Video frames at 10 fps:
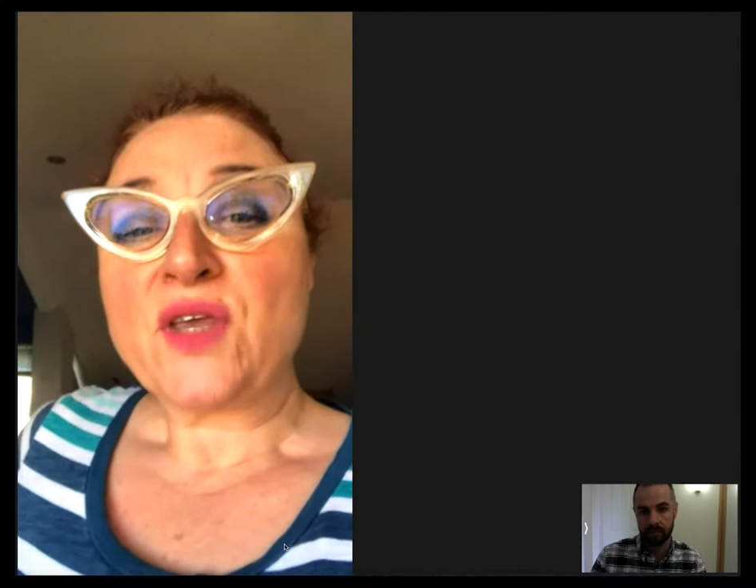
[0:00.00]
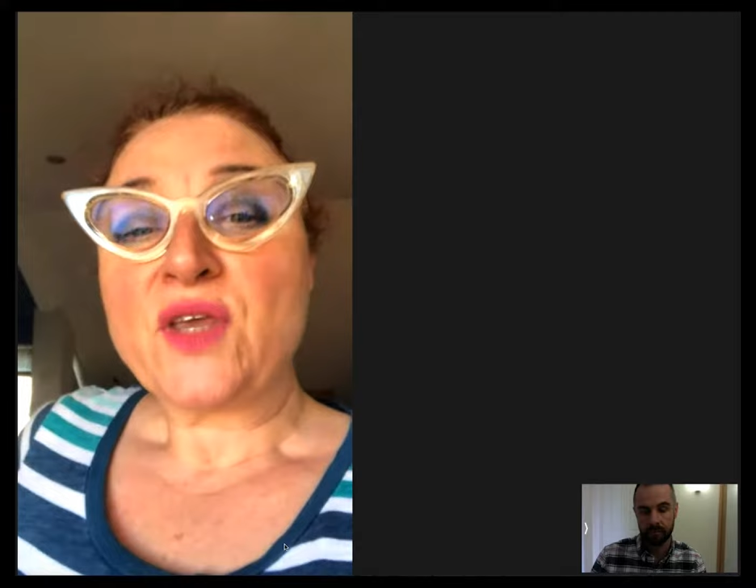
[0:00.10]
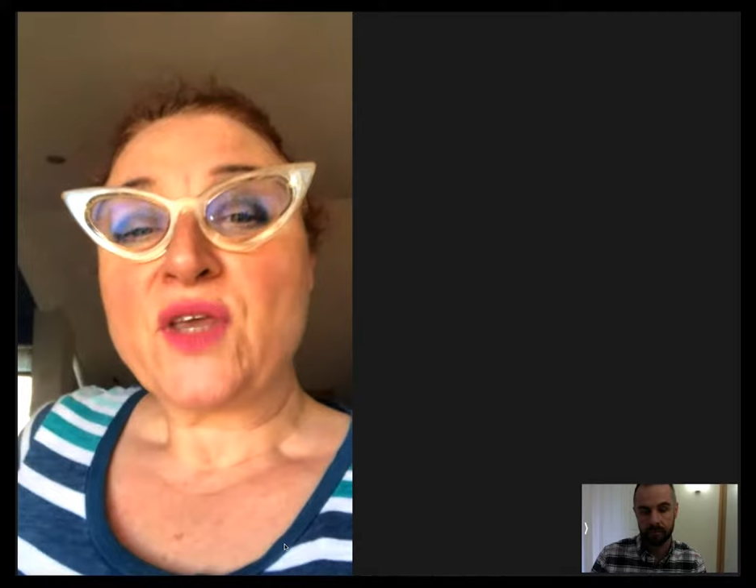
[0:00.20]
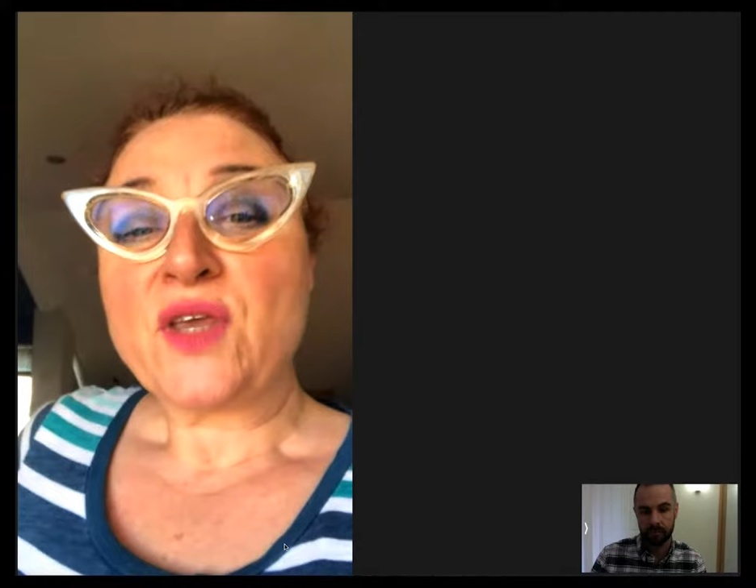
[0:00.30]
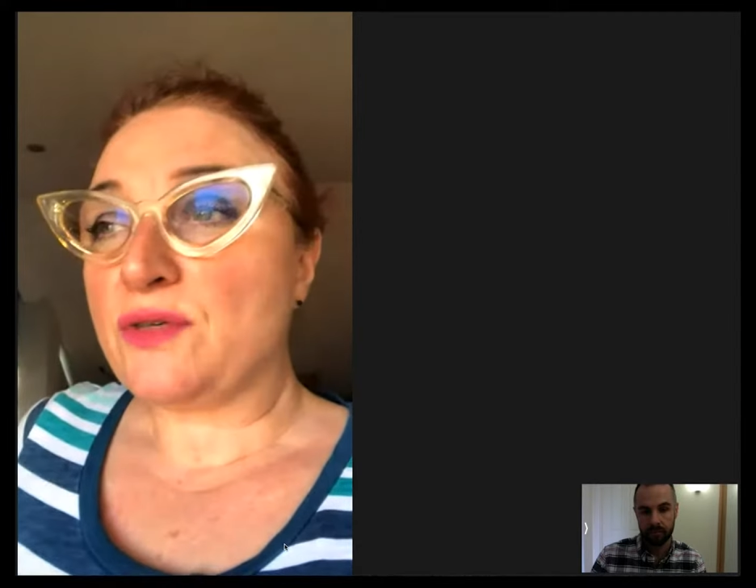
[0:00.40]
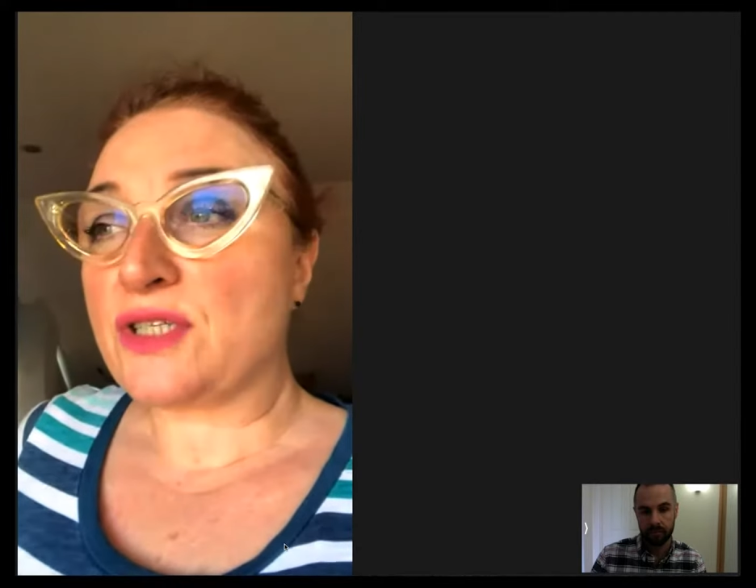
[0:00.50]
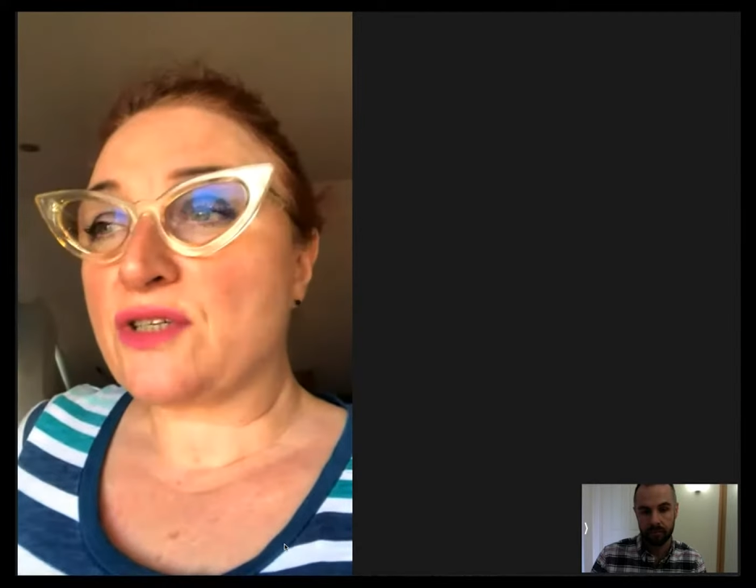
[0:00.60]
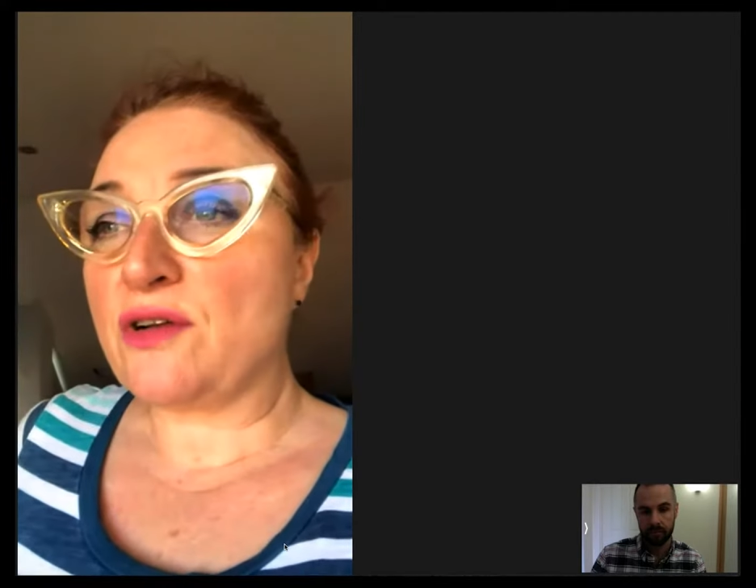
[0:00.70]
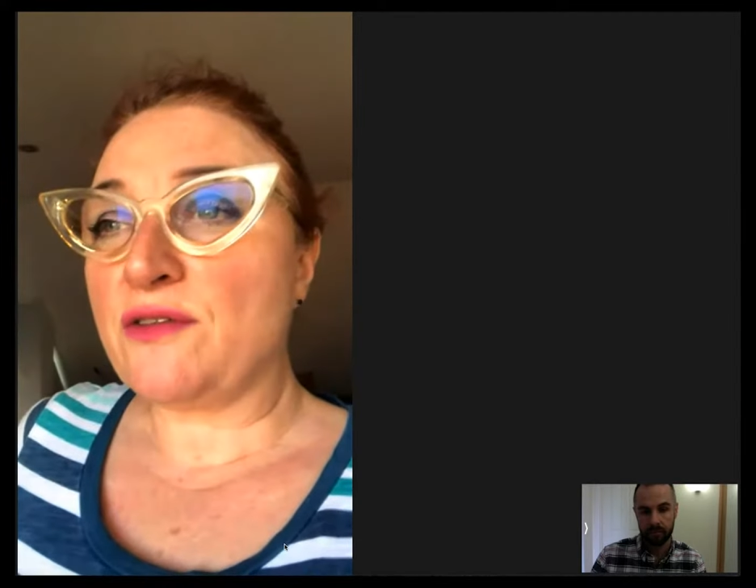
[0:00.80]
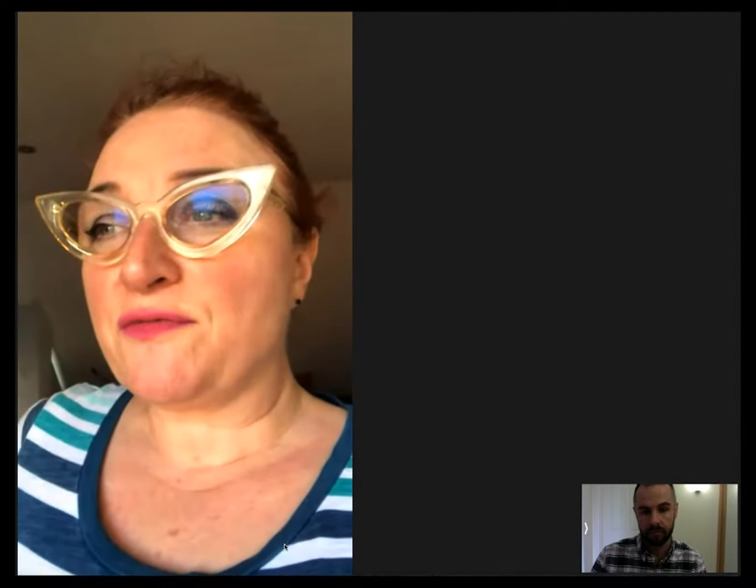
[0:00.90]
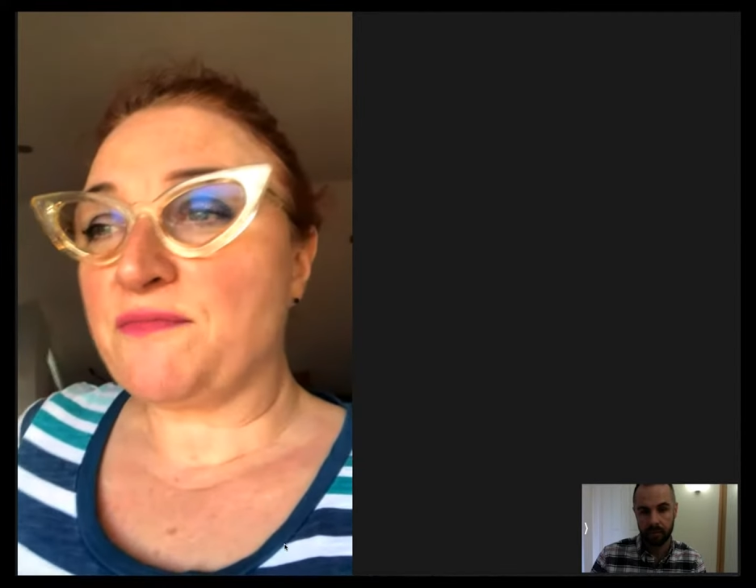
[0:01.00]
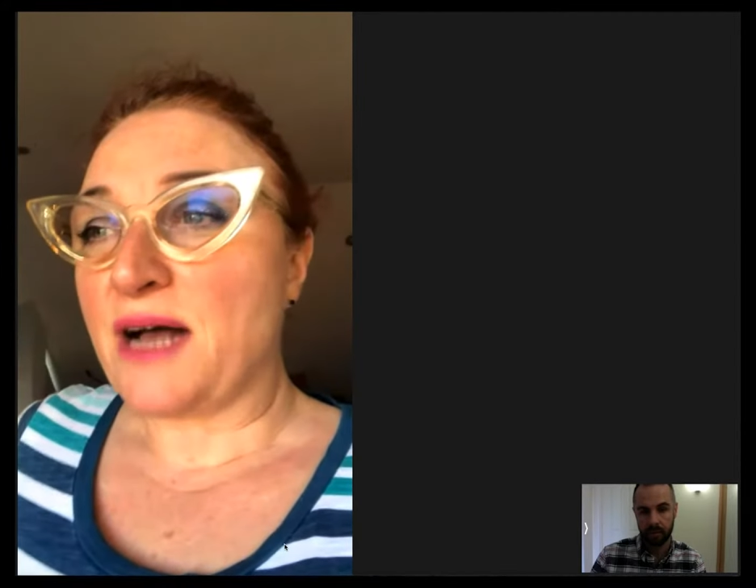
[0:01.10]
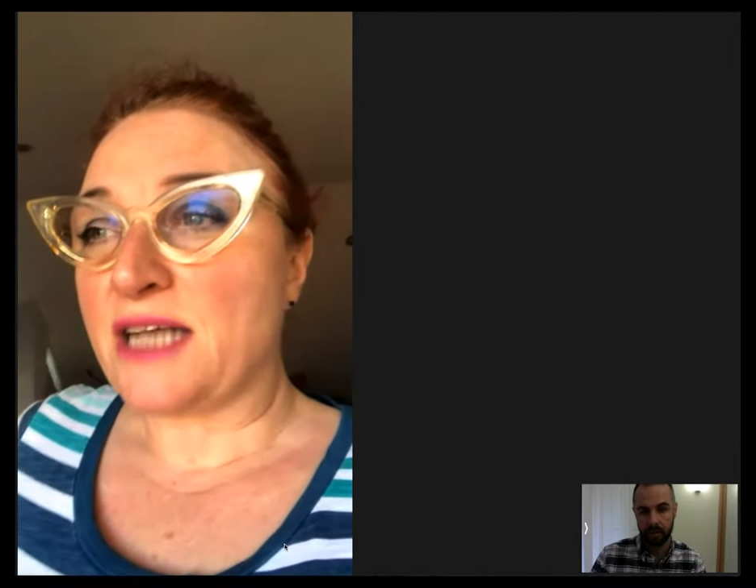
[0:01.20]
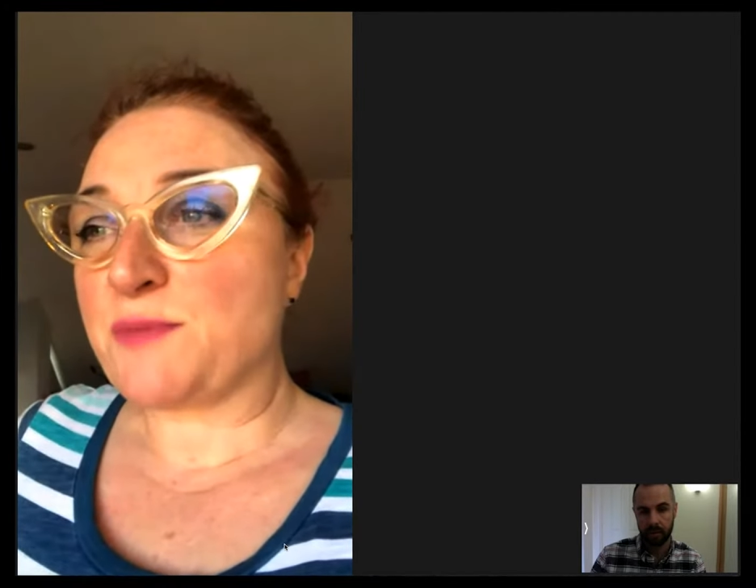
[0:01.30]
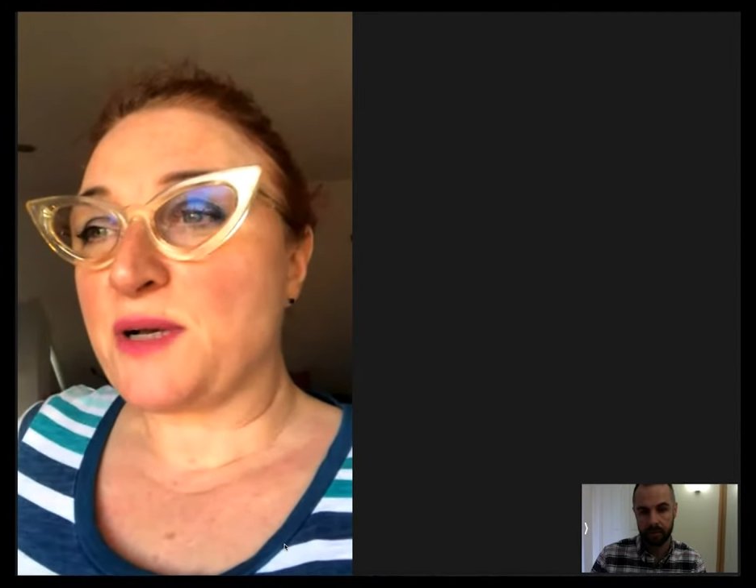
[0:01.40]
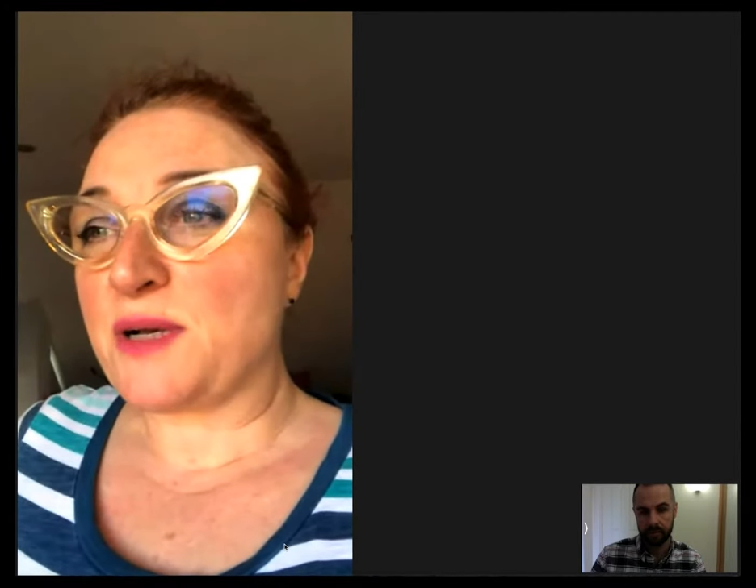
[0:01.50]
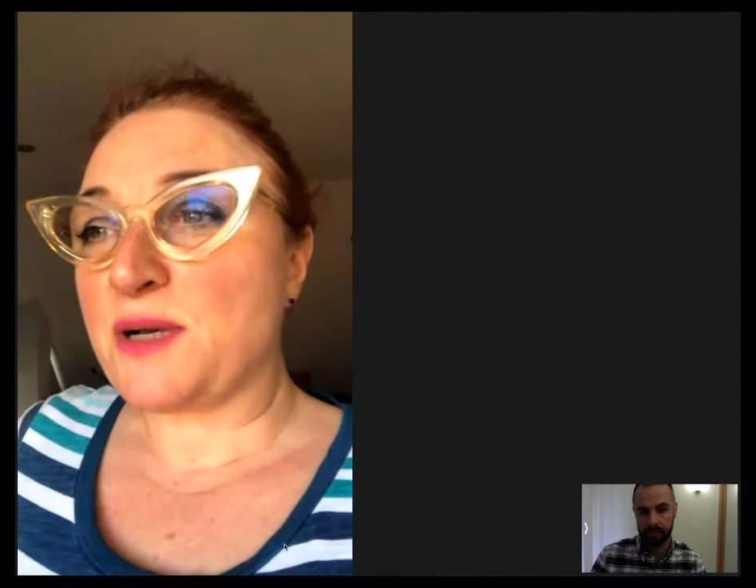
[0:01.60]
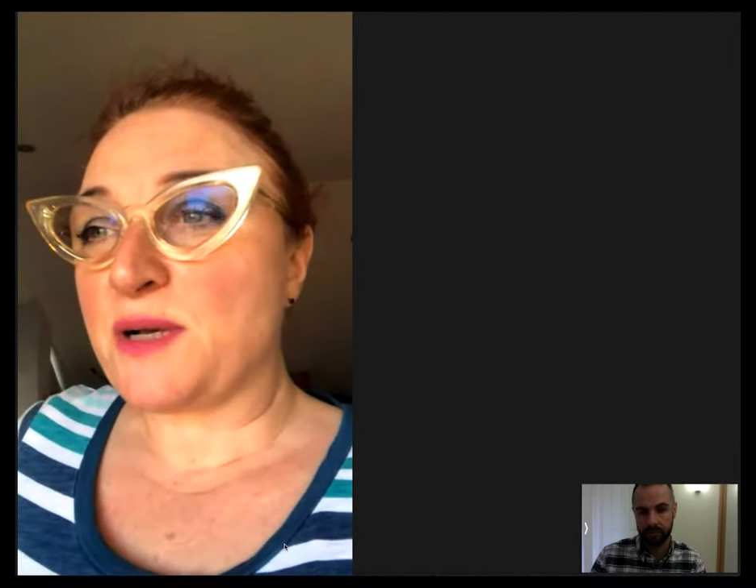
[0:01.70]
who sort of, I suppose,